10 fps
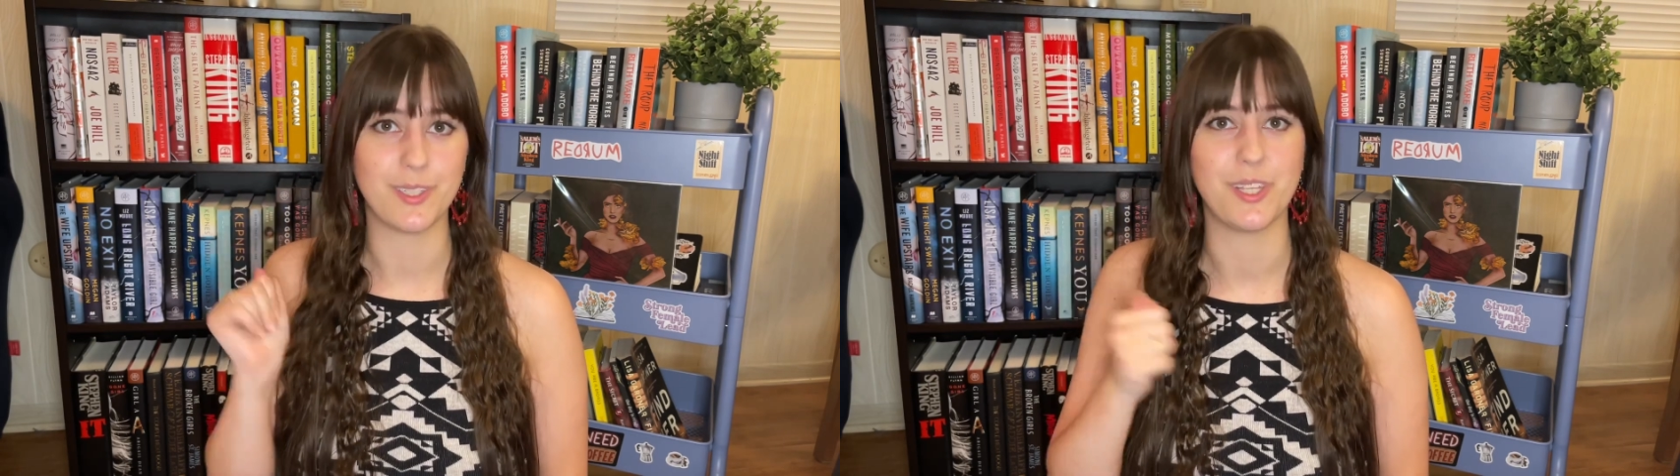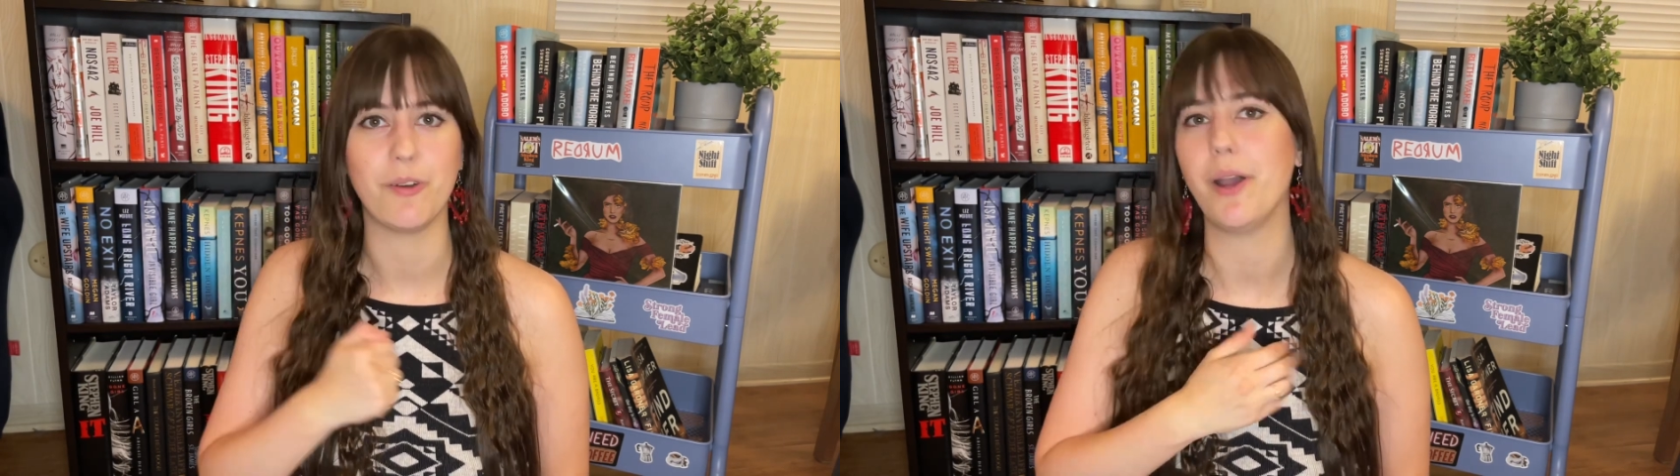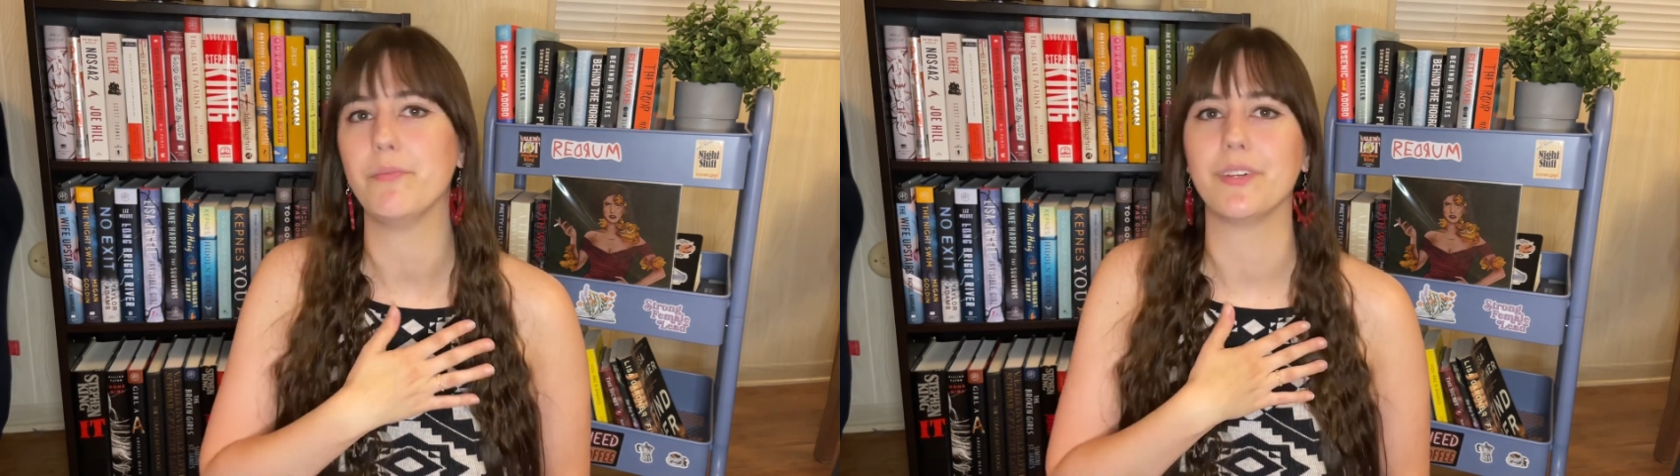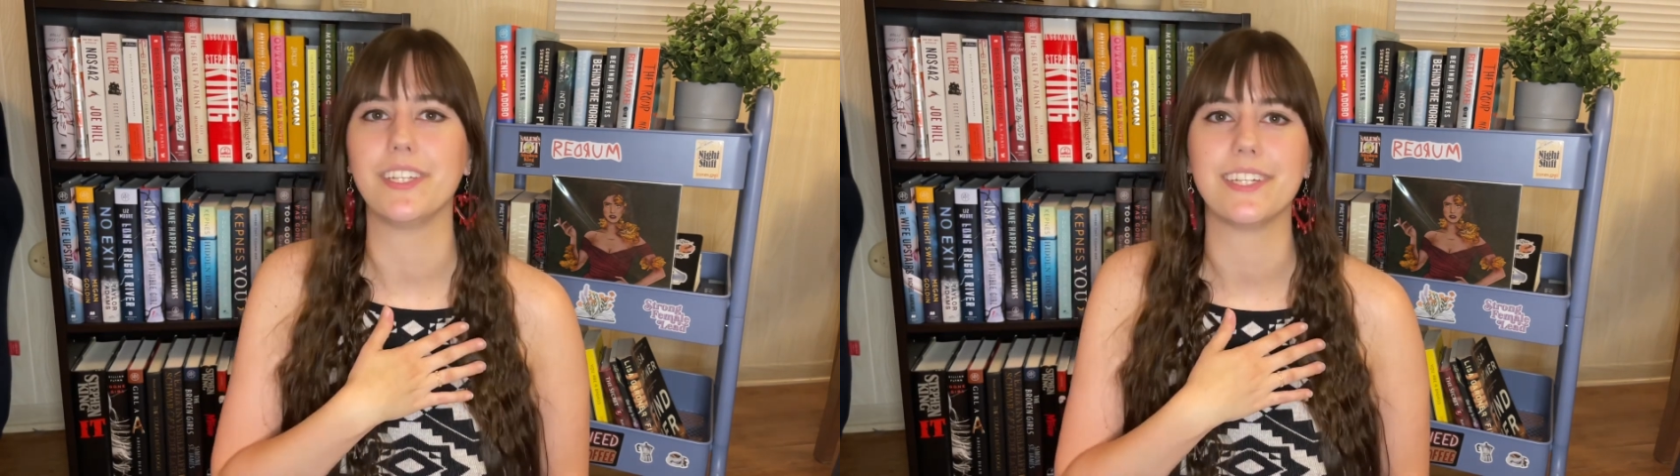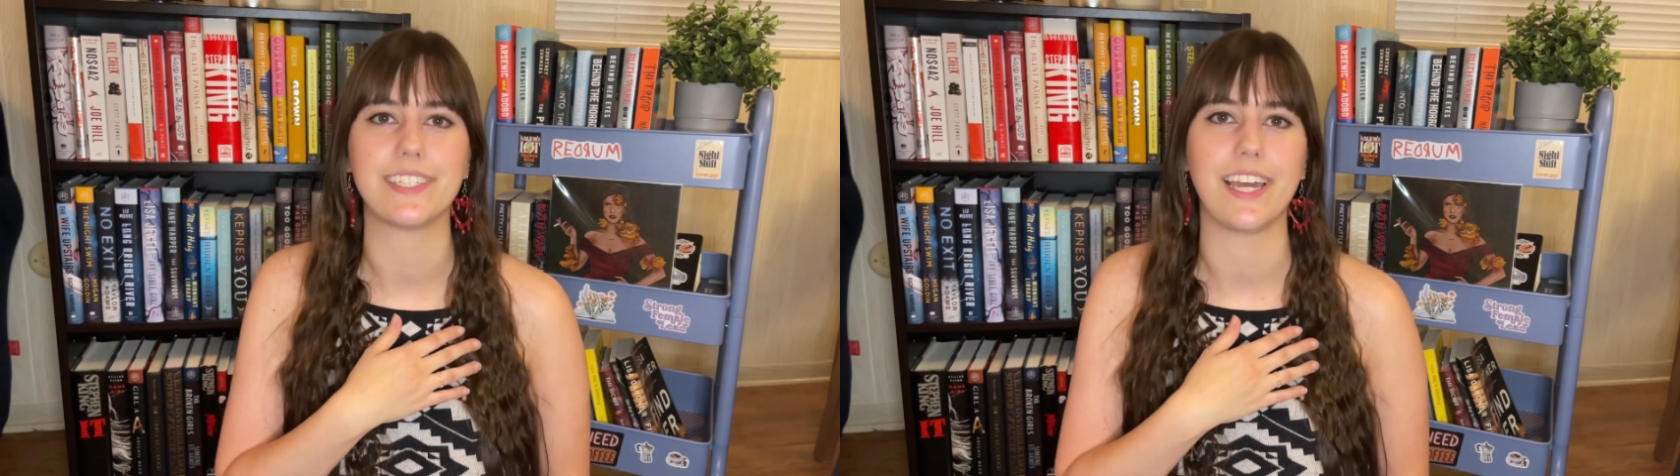So I'm
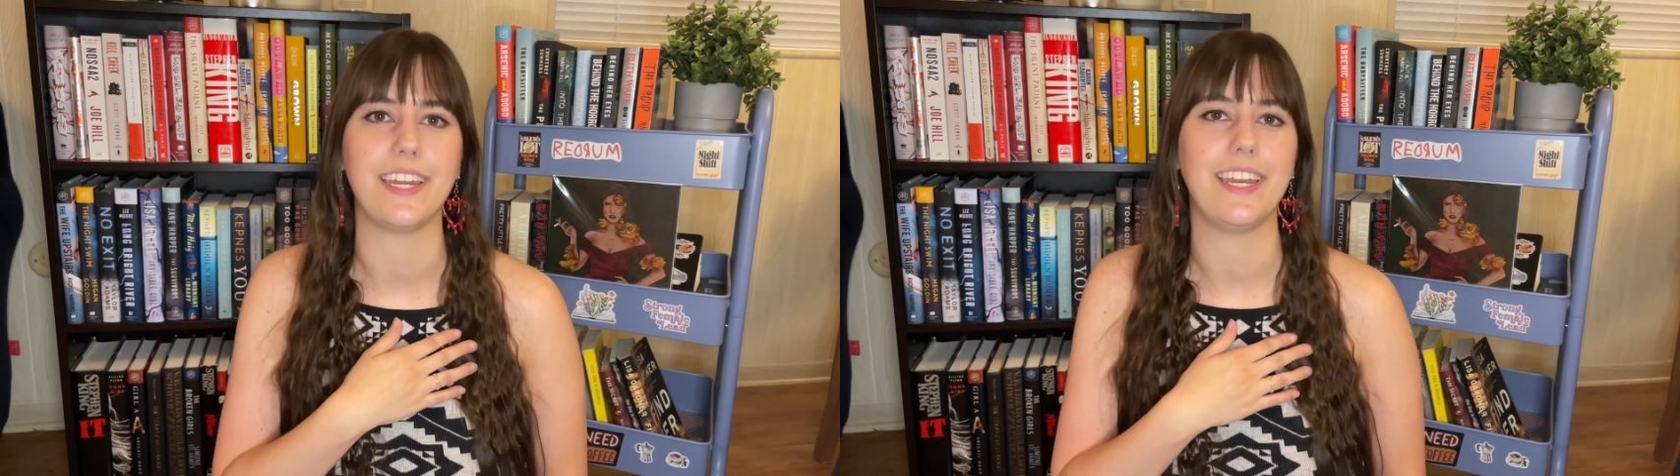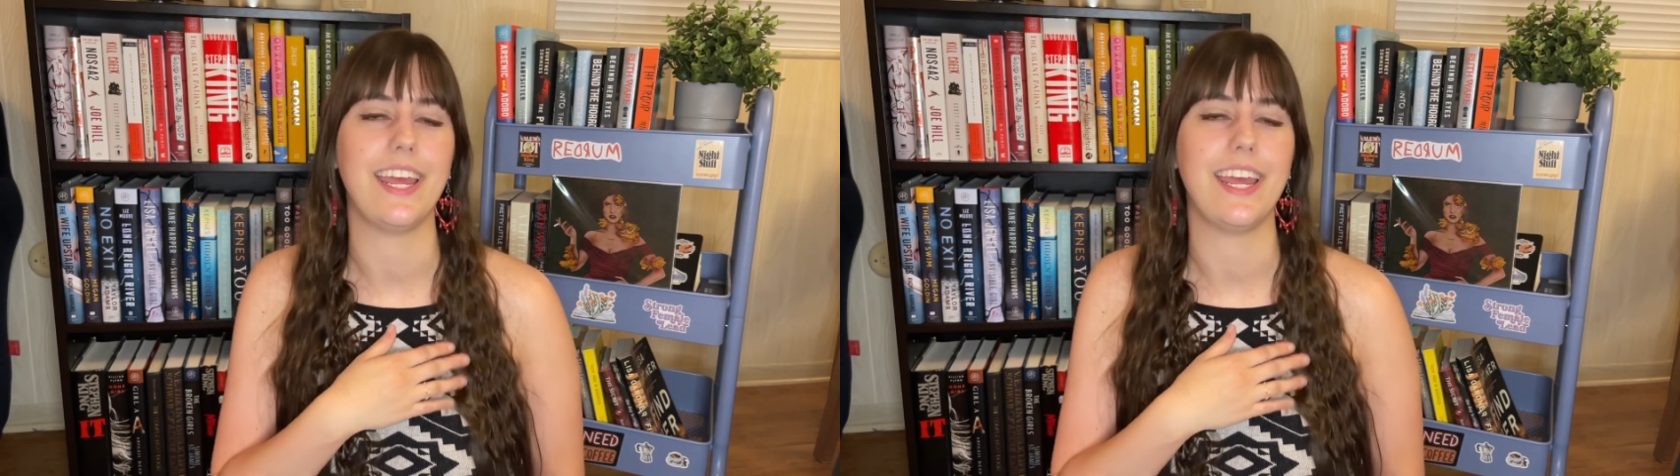really excited